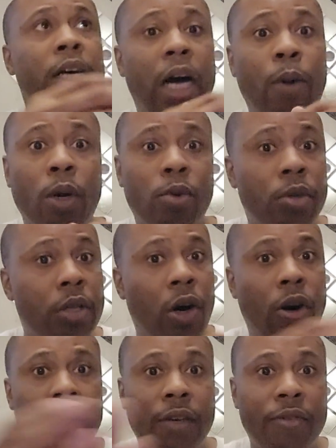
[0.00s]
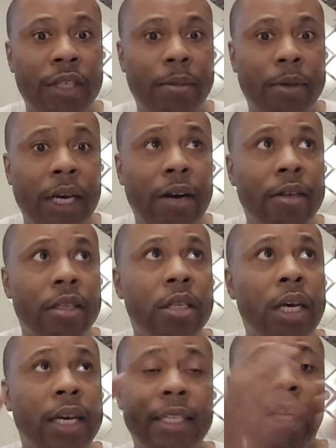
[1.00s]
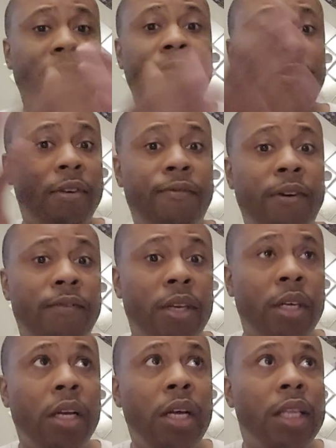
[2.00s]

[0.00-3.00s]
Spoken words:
I worked with all different type of counties. It's like a 50-50.